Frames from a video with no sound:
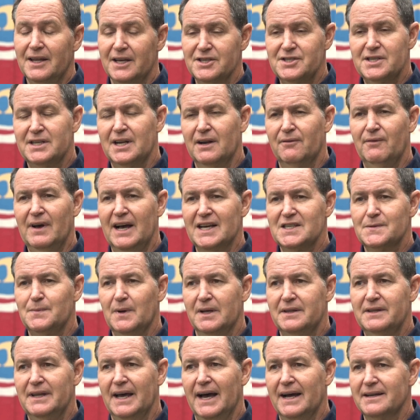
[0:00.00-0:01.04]
This is an
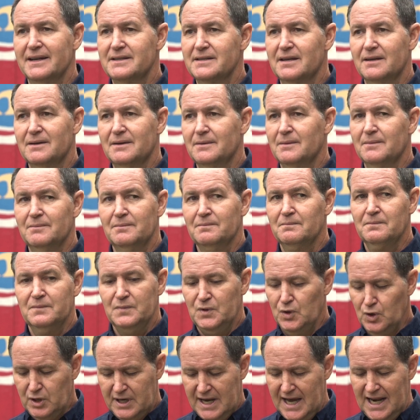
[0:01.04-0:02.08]
investment that
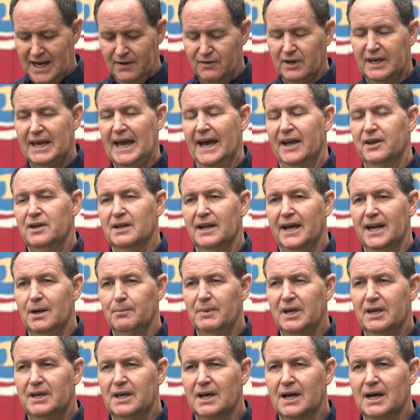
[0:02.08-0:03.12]
you can't even calculate it
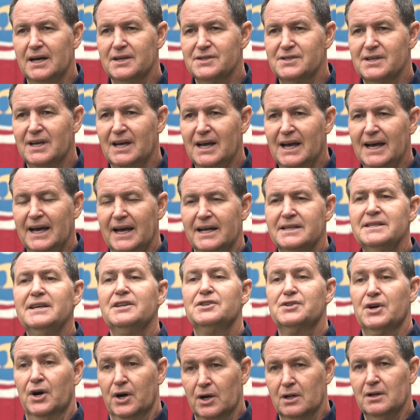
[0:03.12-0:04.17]
because it's
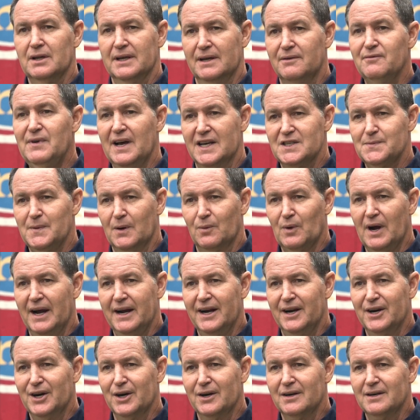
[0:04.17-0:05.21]
eternal investment right
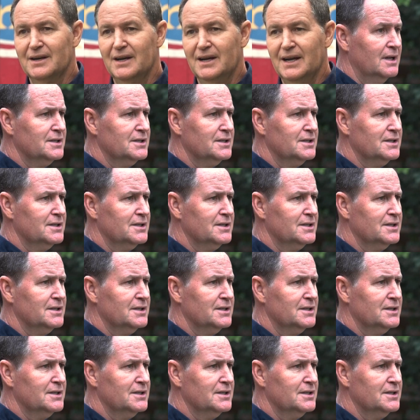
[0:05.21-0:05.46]
here.